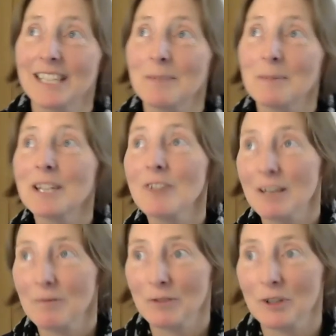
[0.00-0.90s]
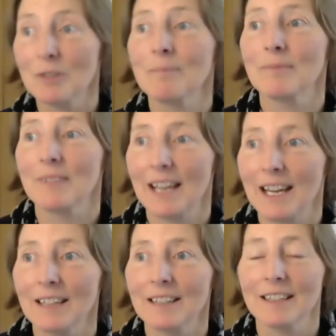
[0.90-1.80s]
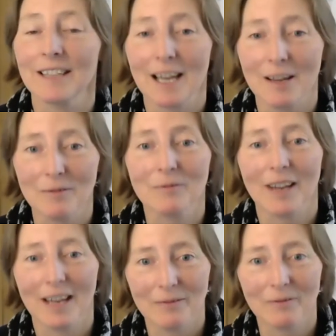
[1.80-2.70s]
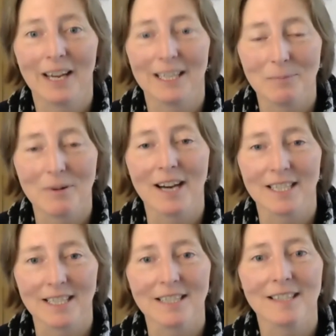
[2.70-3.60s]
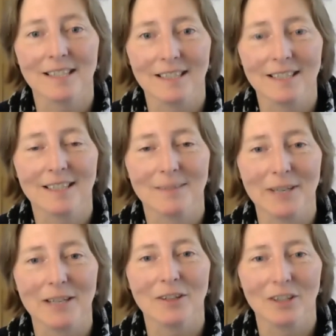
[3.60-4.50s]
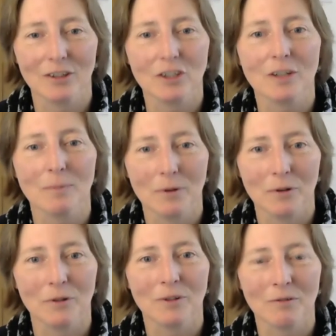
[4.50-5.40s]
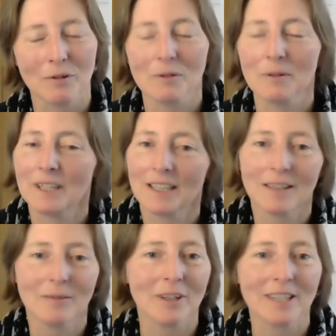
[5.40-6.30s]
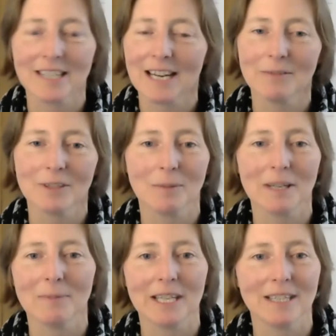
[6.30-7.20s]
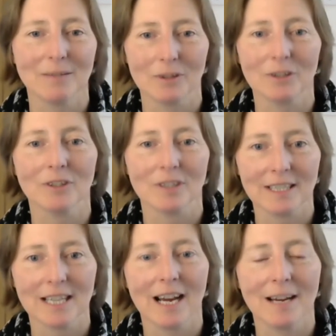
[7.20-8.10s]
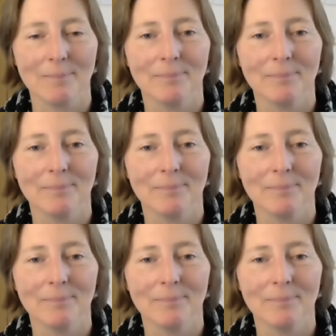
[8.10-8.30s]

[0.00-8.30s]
been grateful that I've had a practice. It's been a huge support through what has inevitably been a difficult time.